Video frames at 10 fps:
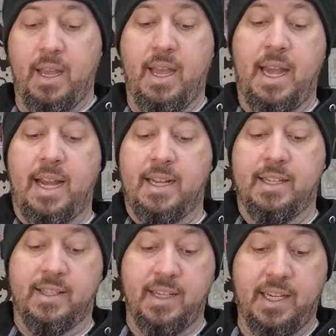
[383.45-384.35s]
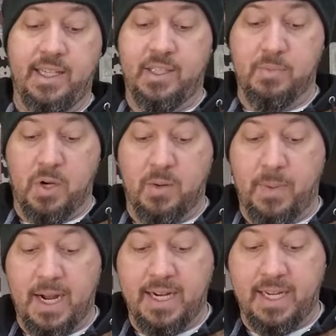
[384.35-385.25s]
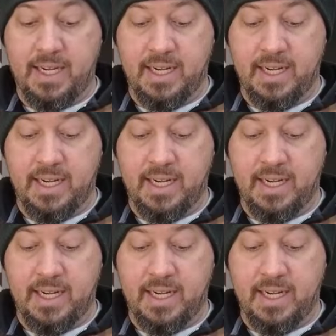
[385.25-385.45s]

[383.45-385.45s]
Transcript: Has a small pocket